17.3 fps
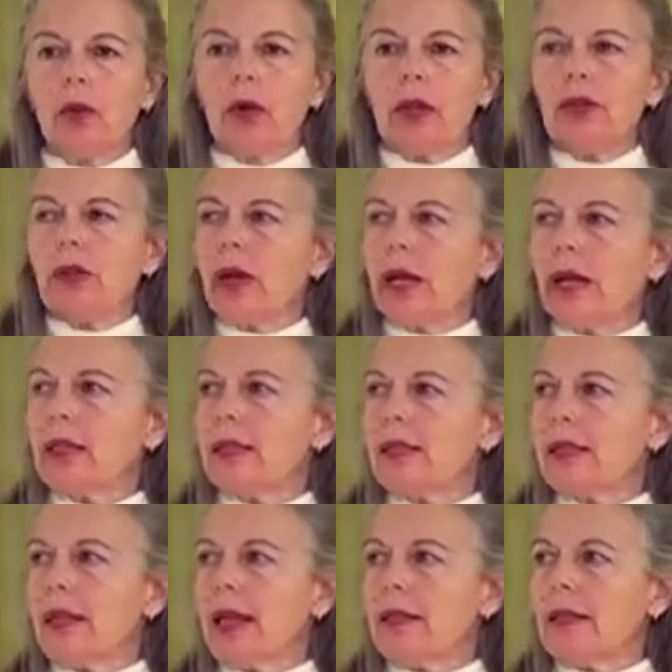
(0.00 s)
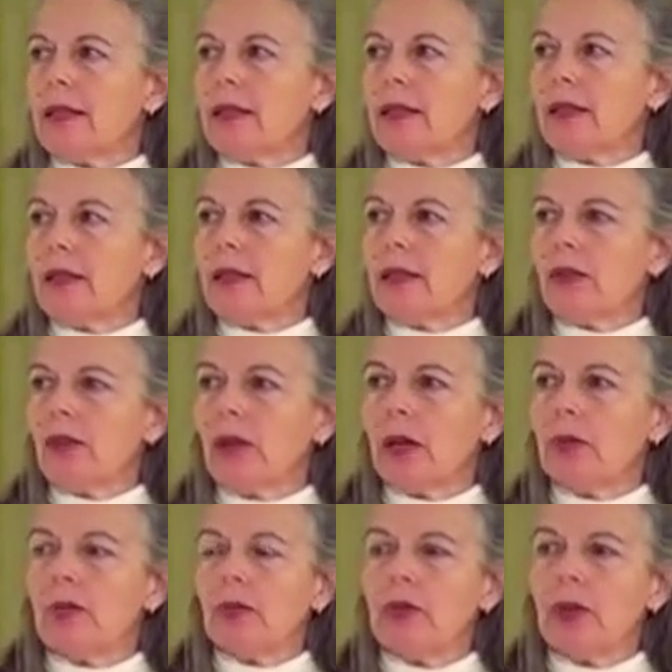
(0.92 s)
what transcends
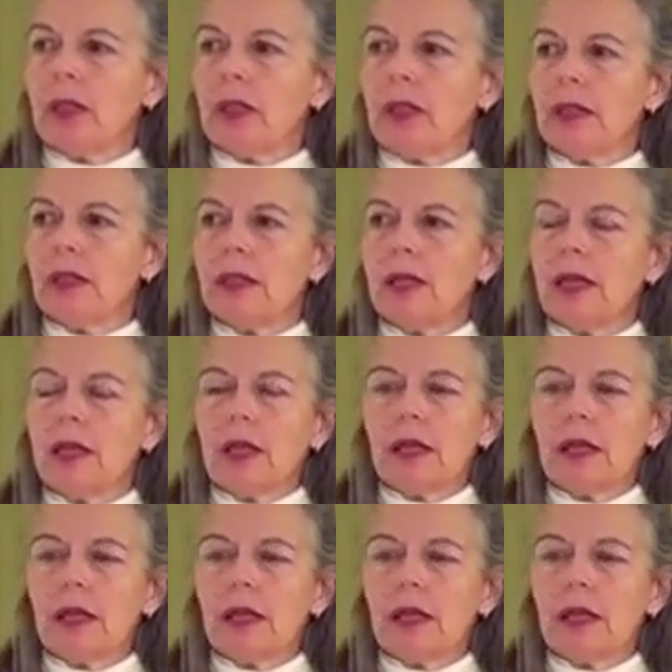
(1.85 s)
descriptions.